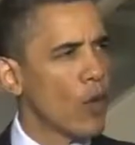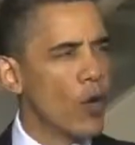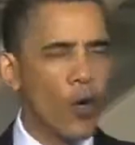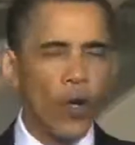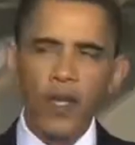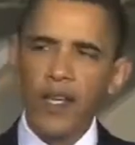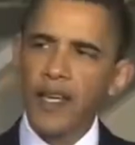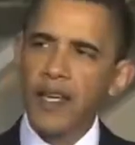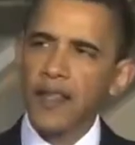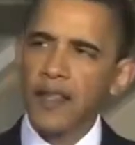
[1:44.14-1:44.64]

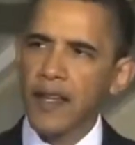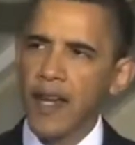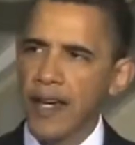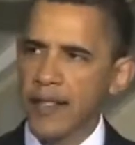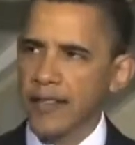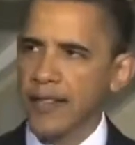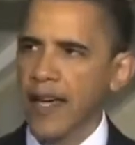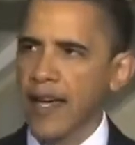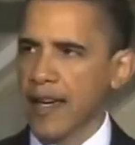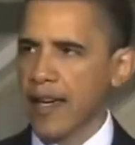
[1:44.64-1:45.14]
Early in the
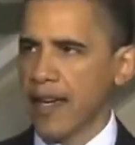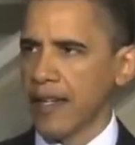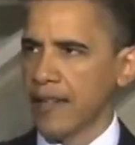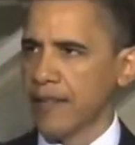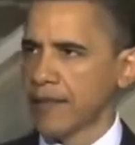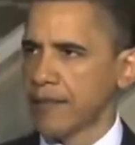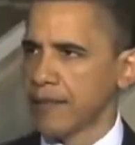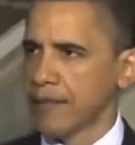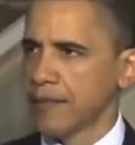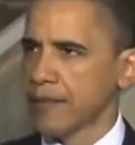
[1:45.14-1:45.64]
next decade,
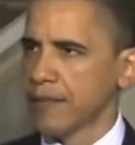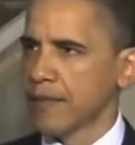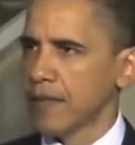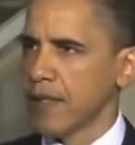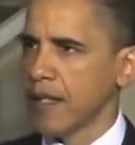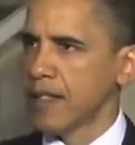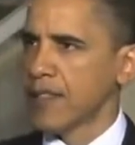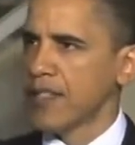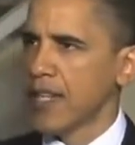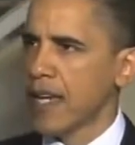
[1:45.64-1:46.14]

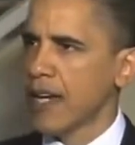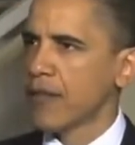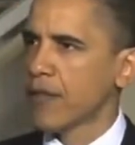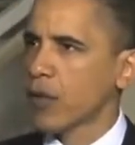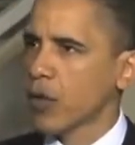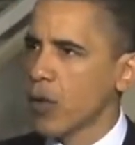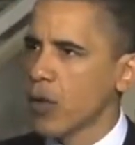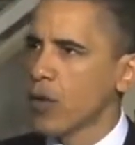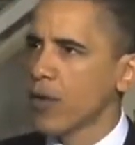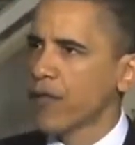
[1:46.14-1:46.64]
a set of
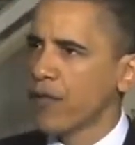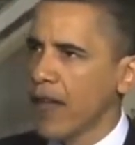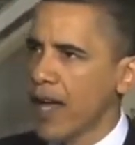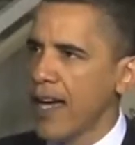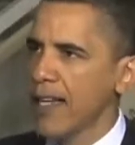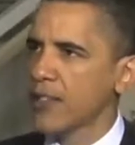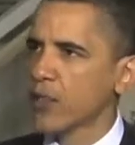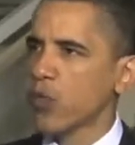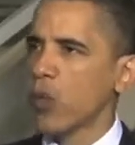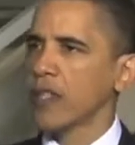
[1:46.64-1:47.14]
crewed
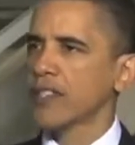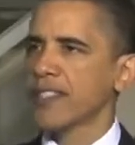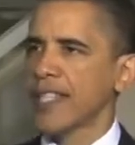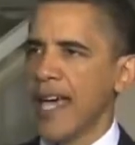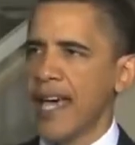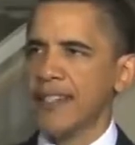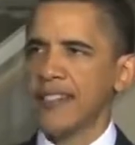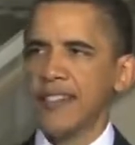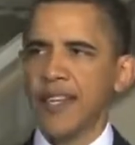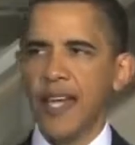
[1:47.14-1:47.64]
flights will
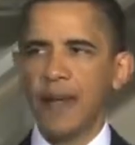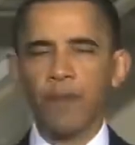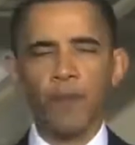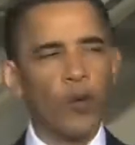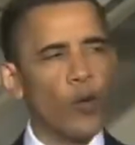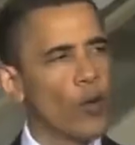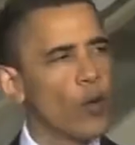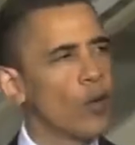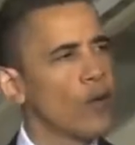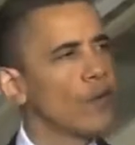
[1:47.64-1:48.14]
test and
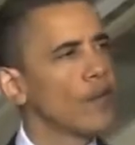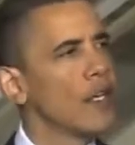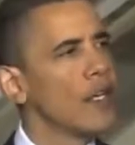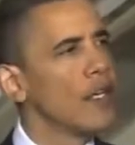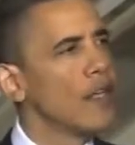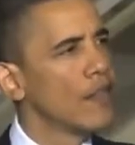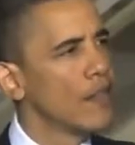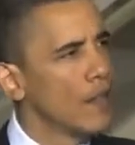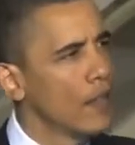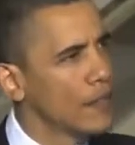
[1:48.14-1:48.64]
prove
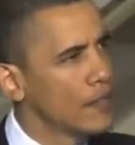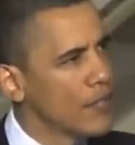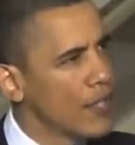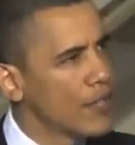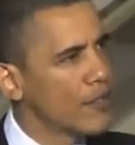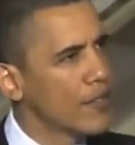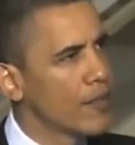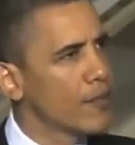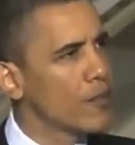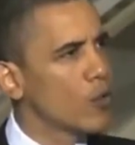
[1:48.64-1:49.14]
the
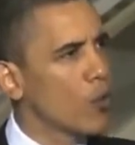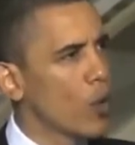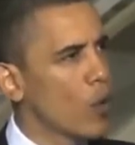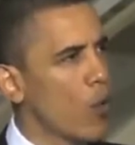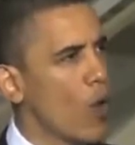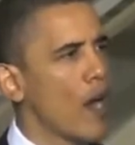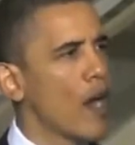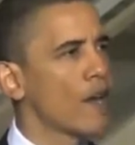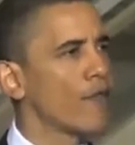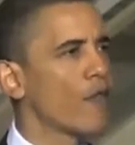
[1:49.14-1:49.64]
systems
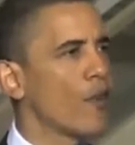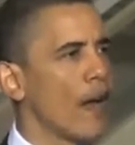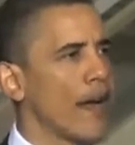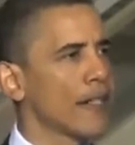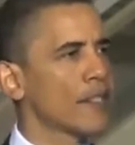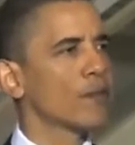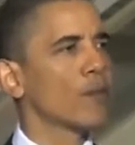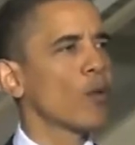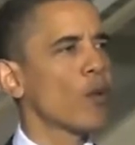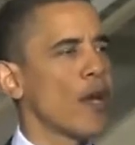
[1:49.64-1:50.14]
required for
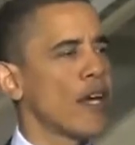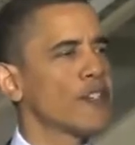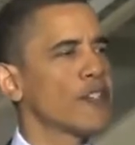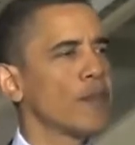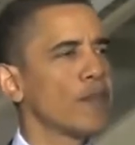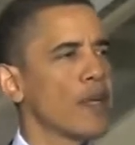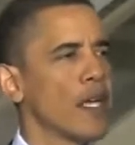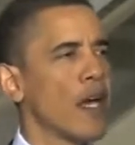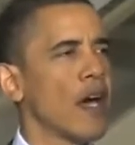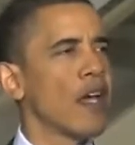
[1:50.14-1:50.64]

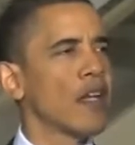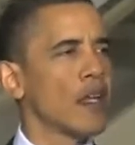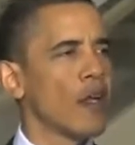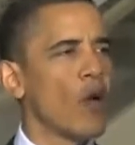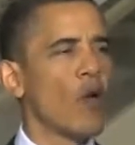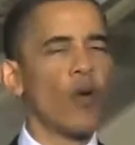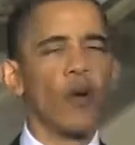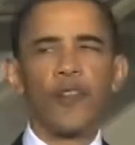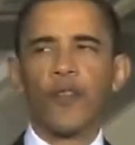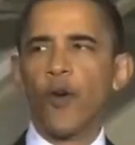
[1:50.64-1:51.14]
exploration beyond
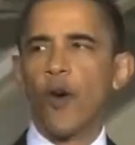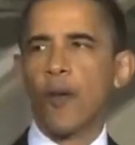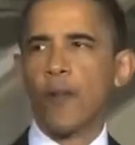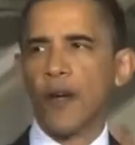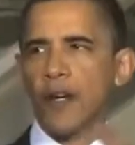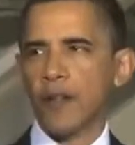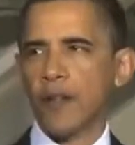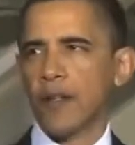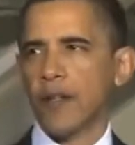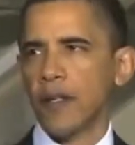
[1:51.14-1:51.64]
low Earth
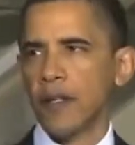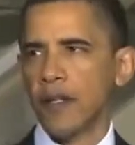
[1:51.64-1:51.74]
orbit.